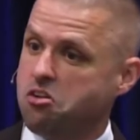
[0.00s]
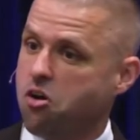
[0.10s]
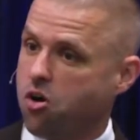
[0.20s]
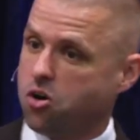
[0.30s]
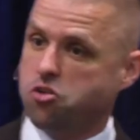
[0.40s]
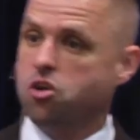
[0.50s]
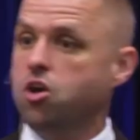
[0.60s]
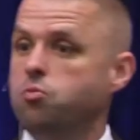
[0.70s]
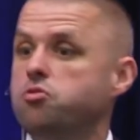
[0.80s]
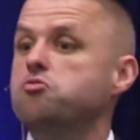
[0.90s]
and hearts
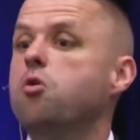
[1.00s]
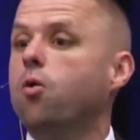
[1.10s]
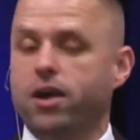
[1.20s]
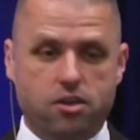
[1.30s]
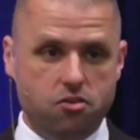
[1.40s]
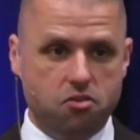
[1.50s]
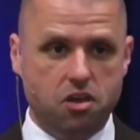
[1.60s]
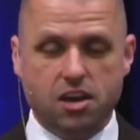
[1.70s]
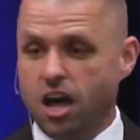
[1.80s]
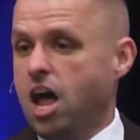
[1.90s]
with noise.
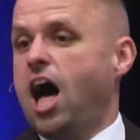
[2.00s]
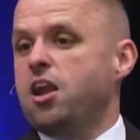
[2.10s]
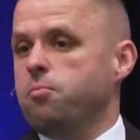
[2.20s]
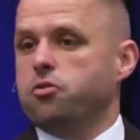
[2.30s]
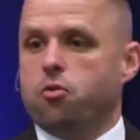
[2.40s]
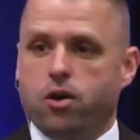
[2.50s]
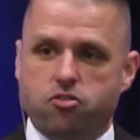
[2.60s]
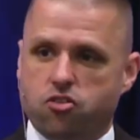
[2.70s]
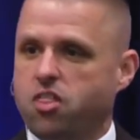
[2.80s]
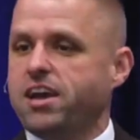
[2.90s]
Not audible
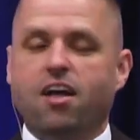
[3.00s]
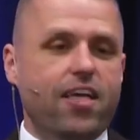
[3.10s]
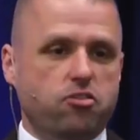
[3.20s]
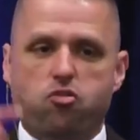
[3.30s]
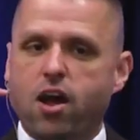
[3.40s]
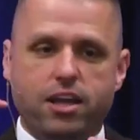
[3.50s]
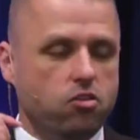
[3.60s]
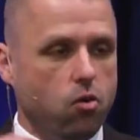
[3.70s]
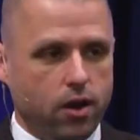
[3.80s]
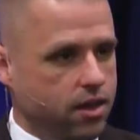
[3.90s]
noise, just like electronic
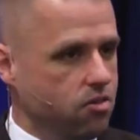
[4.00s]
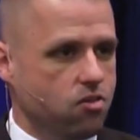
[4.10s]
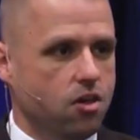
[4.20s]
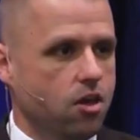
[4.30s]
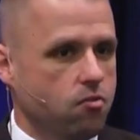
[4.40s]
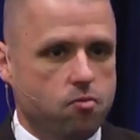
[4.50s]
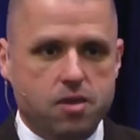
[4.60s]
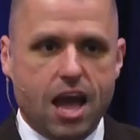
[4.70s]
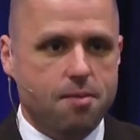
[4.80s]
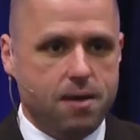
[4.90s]
noise from
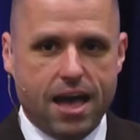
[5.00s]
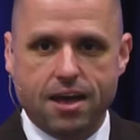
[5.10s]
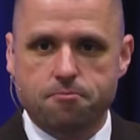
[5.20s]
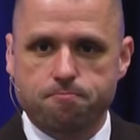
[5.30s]
the iPad.